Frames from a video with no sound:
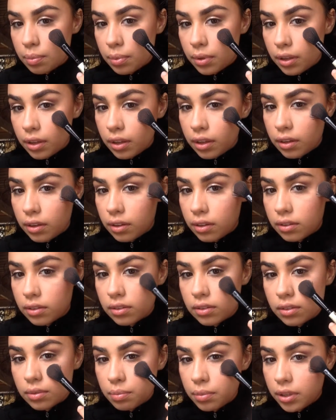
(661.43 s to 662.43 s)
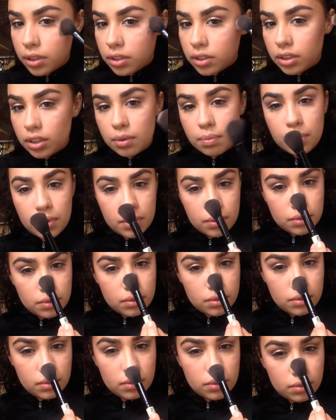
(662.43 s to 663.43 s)
apply it on my
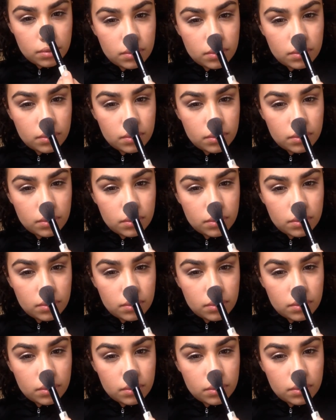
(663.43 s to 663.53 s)
cheekbones.